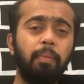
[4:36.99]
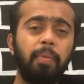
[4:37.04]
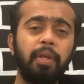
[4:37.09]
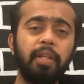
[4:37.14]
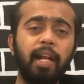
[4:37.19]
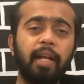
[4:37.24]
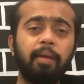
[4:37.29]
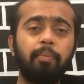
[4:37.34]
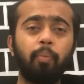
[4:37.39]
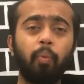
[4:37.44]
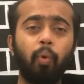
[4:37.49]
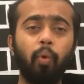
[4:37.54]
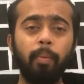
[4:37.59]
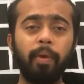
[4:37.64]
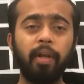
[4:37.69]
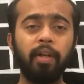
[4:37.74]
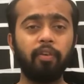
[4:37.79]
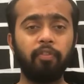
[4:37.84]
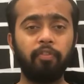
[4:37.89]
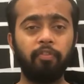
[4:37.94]
that
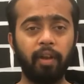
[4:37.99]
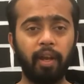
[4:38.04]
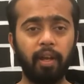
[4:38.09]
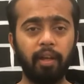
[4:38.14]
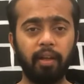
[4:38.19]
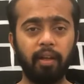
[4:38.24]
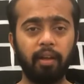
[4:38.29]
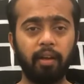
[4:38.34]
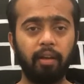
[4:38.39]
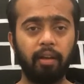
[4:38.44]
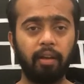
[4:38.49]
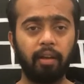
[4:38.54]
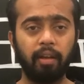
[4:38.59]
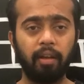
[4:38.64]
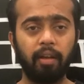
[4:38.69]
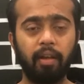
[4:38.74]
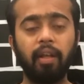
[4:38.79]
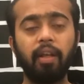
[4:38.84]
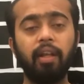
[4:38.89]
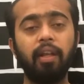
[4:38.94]
moment of failure
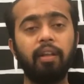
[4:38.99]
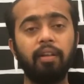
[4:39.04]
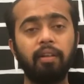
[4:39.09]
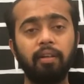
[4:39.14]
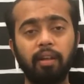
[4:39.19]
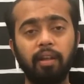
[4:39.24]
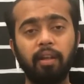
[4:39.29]
in